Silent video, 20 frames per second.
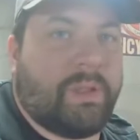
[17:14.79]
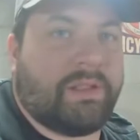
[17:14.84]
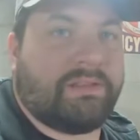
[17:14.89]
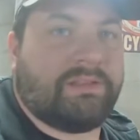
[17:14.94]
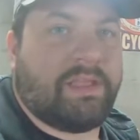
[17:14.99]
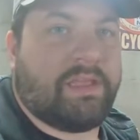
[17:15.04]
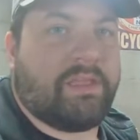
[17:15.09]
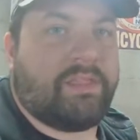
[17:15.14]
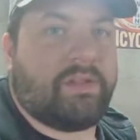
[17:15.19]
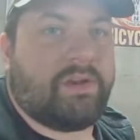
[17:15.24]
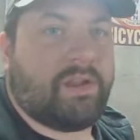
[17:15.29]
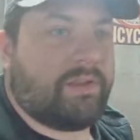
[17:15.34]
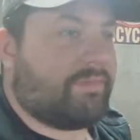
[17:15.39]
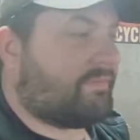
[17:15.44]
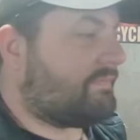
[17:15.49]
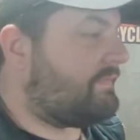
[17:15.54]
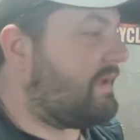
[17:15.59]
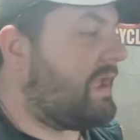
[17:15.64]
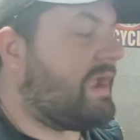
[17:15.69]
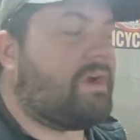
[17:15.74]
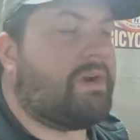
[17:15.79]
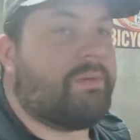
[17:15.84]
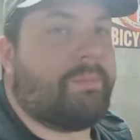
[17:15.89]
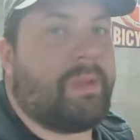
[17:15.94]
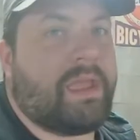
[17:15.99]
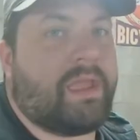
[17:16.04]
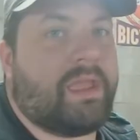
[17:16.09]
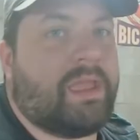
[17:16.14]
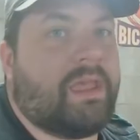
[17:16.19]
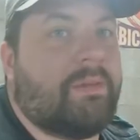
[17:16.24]
back together and fire it
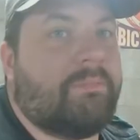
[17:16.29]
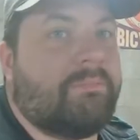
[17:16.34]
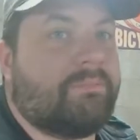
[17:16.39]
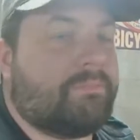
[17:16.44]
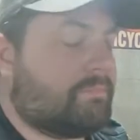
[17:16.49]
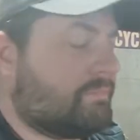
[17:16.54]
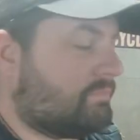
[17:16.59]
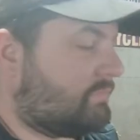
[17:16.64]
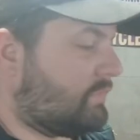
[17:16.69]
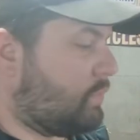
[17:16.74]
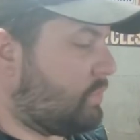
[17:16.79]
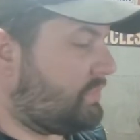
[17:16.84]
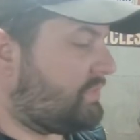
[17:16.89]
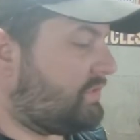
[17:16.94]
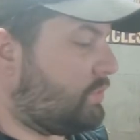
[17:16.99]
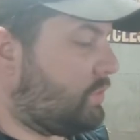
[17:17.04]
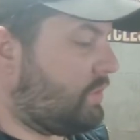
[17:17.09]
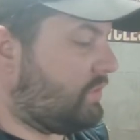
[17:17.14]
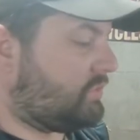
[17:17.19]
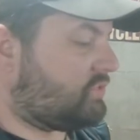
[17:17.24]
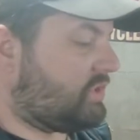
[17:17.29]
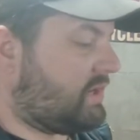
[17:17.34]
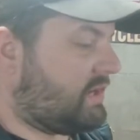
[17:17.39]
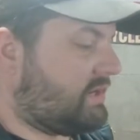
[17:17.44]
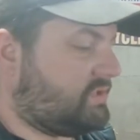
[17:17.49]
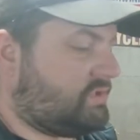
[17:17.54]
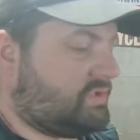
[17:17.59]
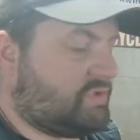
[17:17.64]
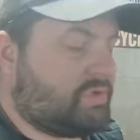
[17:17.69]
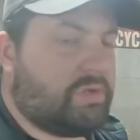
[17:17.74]
back up with an oil
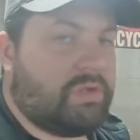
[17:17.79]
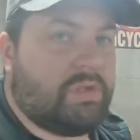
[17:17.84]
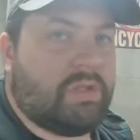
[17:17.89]
change.